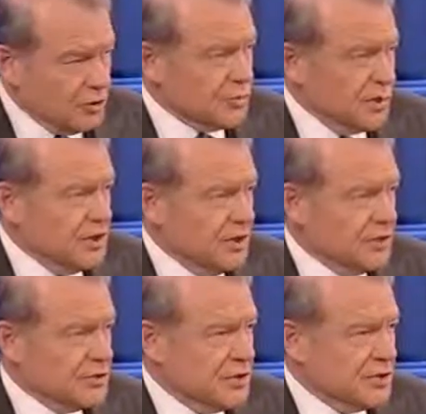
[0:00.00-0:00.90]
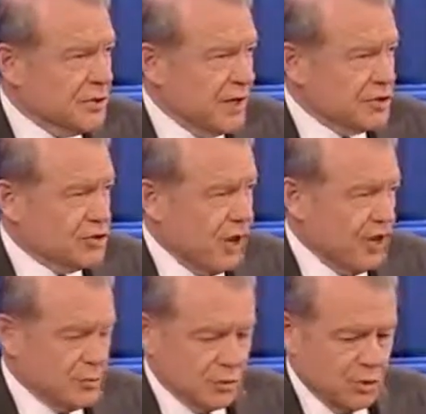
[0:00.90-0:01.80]
we just wanted to listen into an
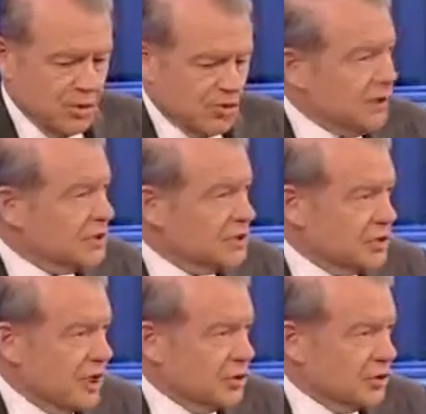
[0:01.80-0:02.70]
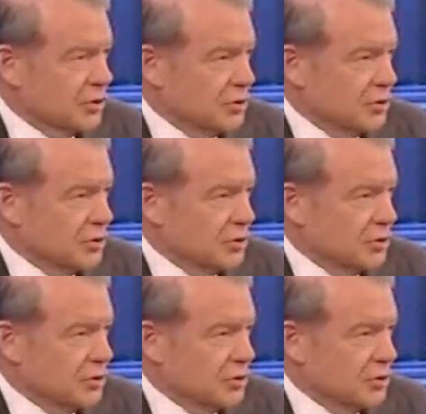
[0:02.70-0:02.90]
exchange between Senator Ted